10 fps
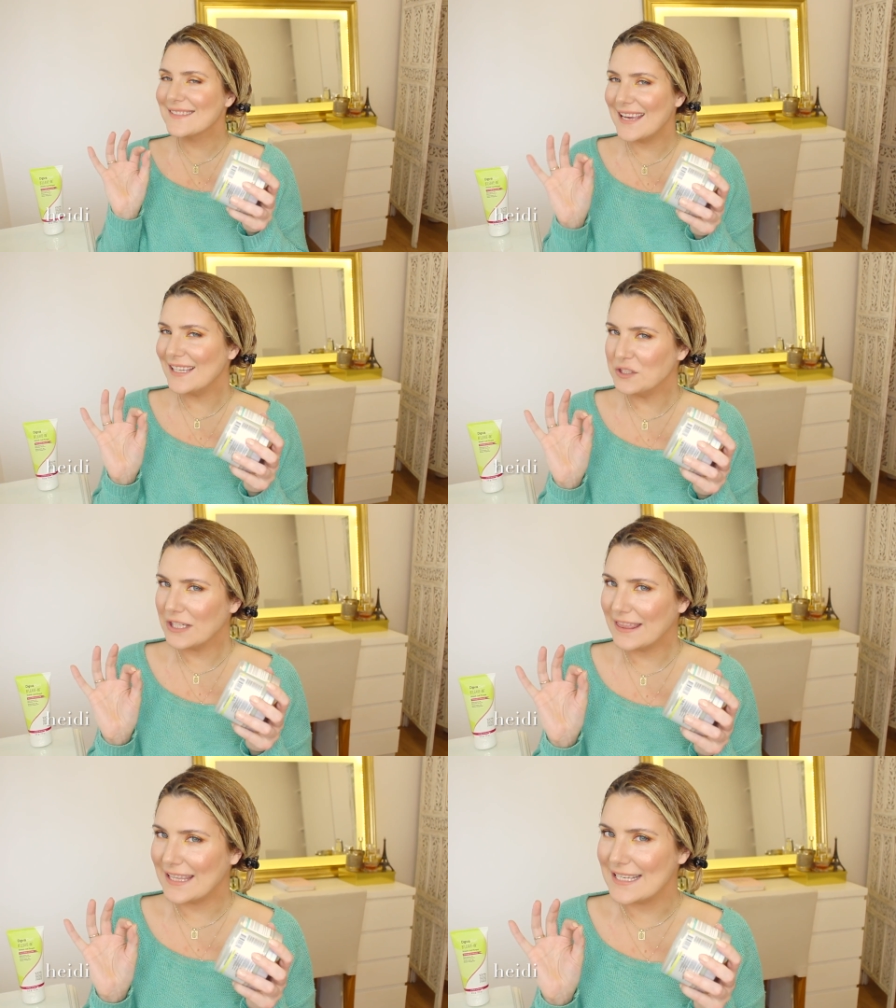take a
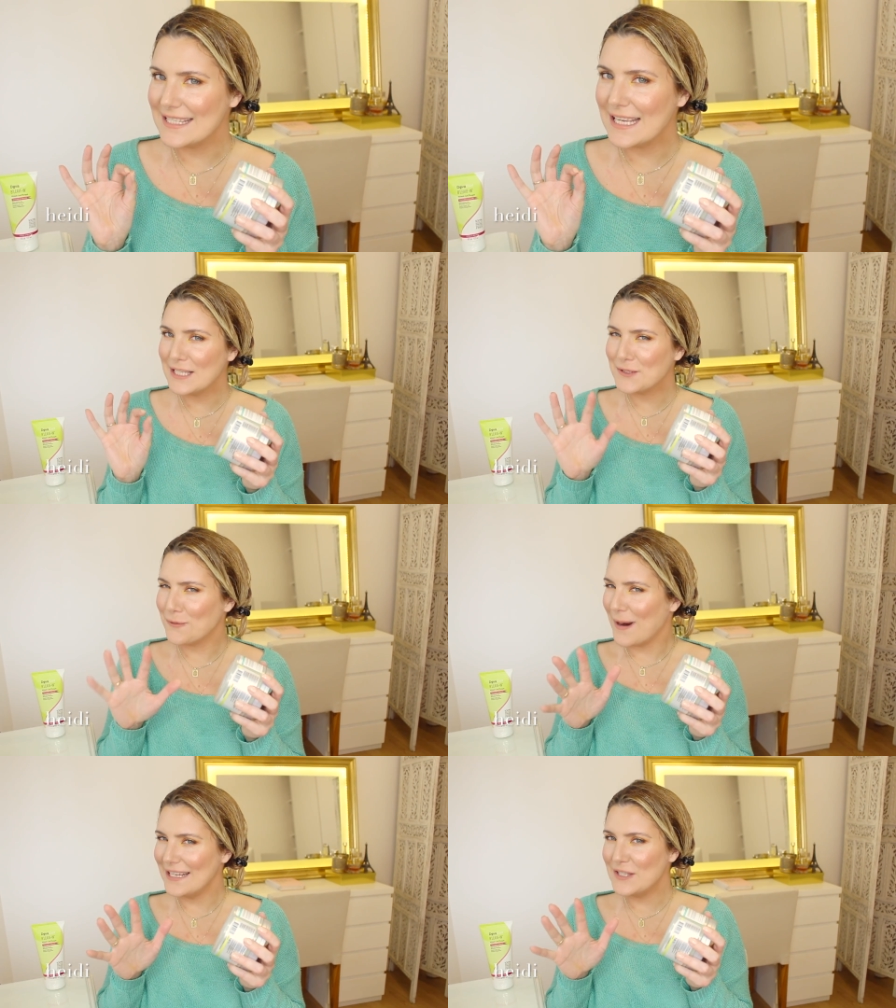look at this.
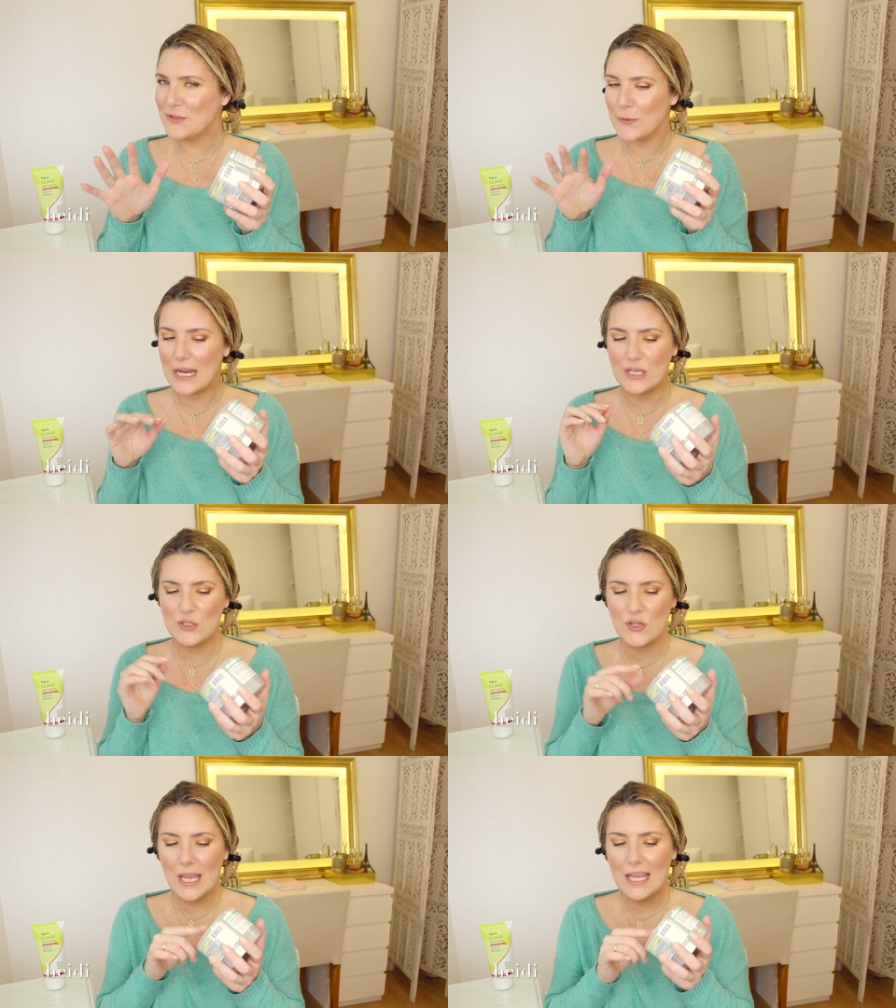It's quite
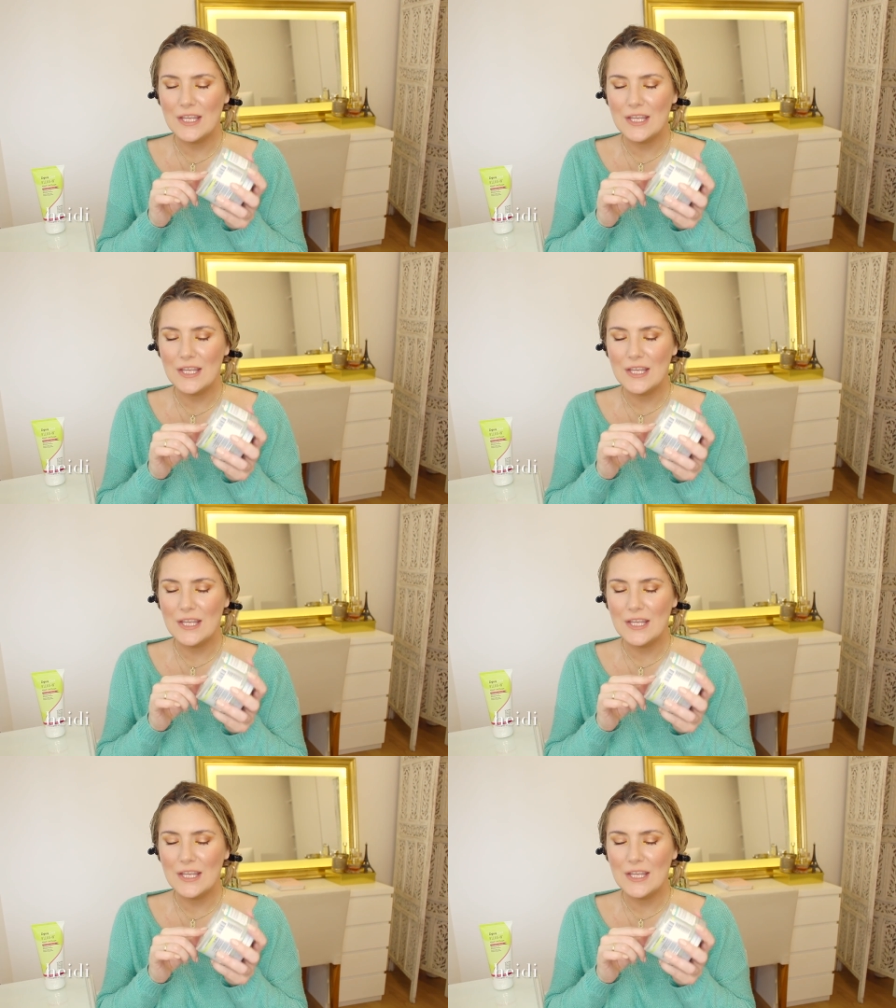strange.